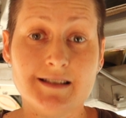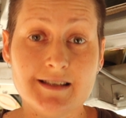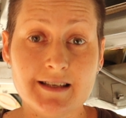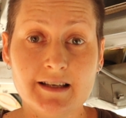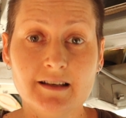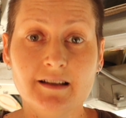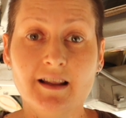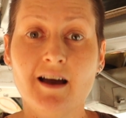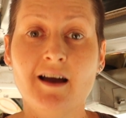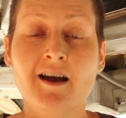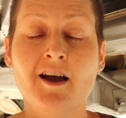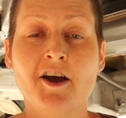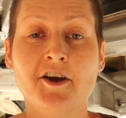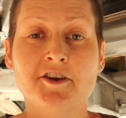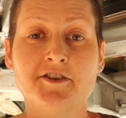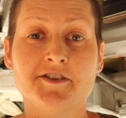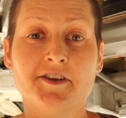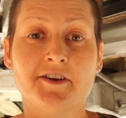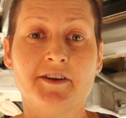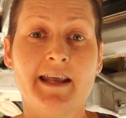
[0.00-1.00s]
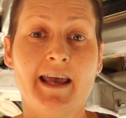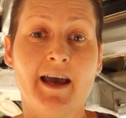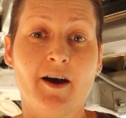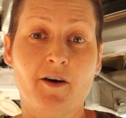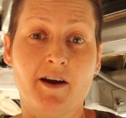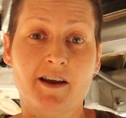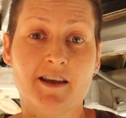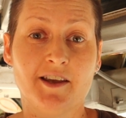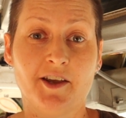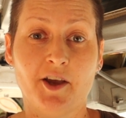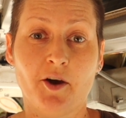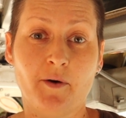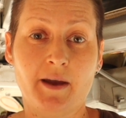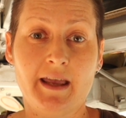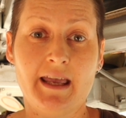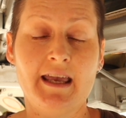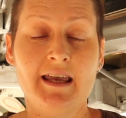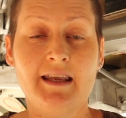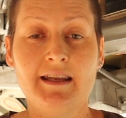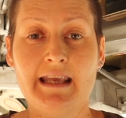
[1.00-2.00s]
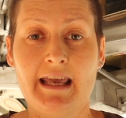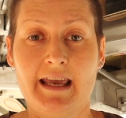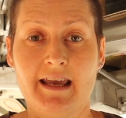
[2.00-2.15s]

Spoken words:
Sealer. So now I can go ahead